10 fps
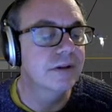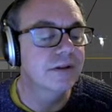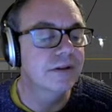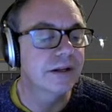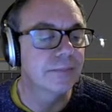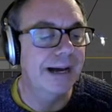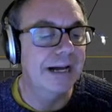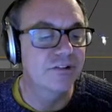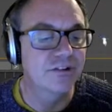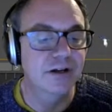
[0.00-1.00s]
little
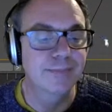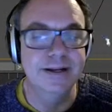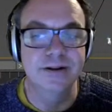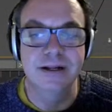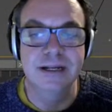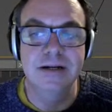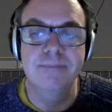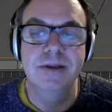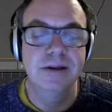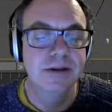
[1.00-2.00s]
patch that I made earlier,
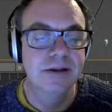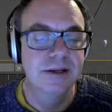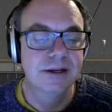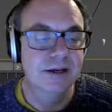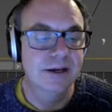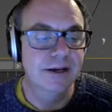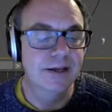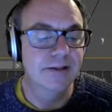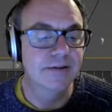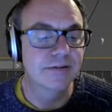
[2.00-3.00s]

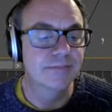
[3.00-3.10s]
and